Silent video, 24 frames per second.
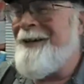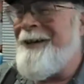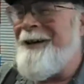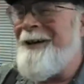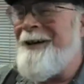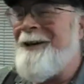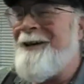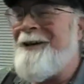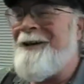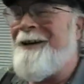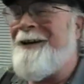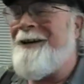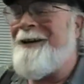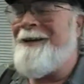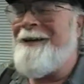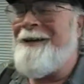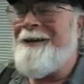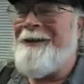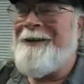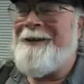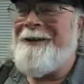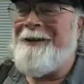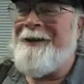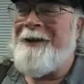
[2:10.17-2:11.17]
He,
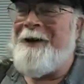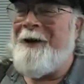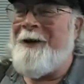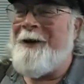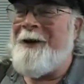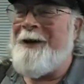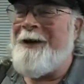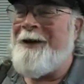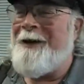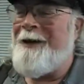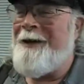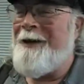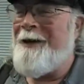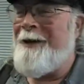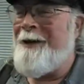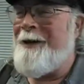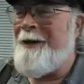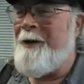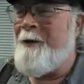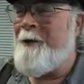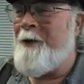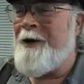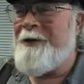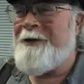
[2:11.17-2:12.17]
you know,
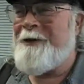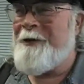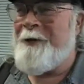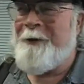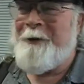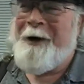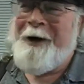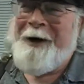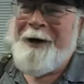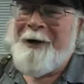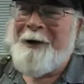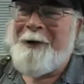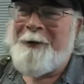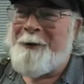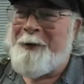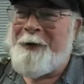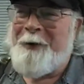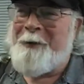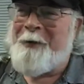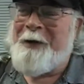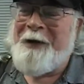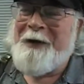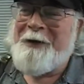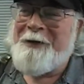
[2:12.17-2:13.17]
he wasn't around
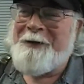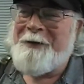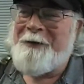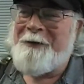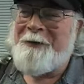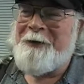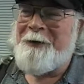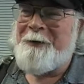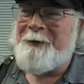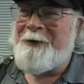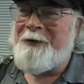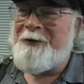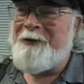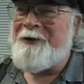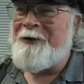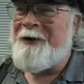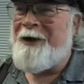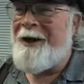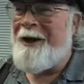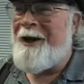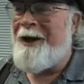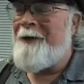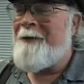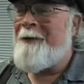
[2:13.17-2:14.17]
when the Patterson film was
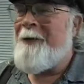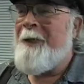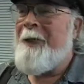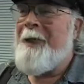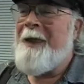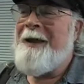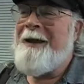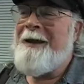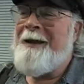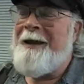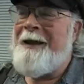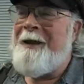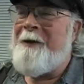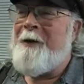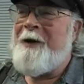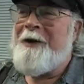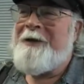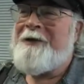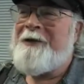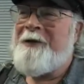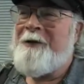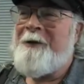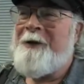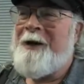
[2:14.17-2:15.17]
shot. He
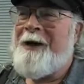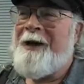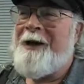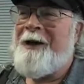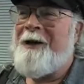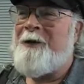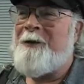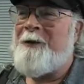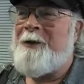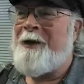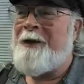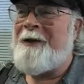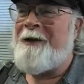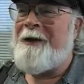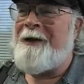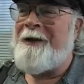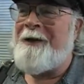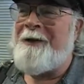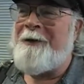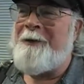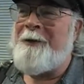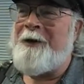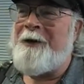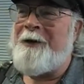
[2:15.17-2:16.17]
wasn't around
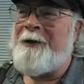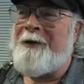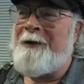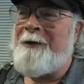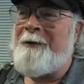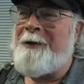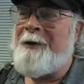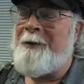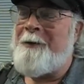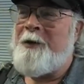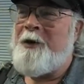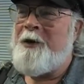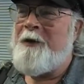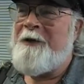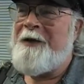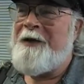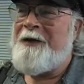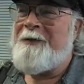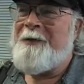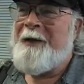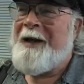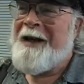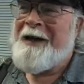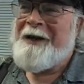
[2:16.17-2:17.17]
when
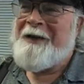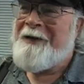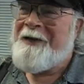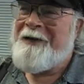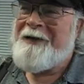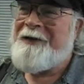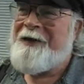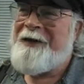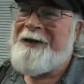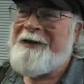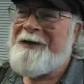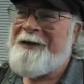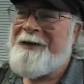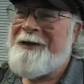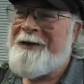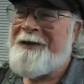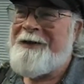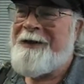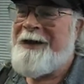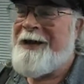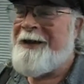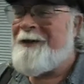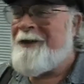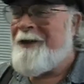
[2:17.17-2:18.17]
movies back in the
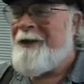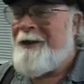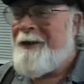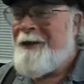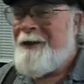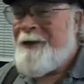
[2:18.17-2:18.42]
60s had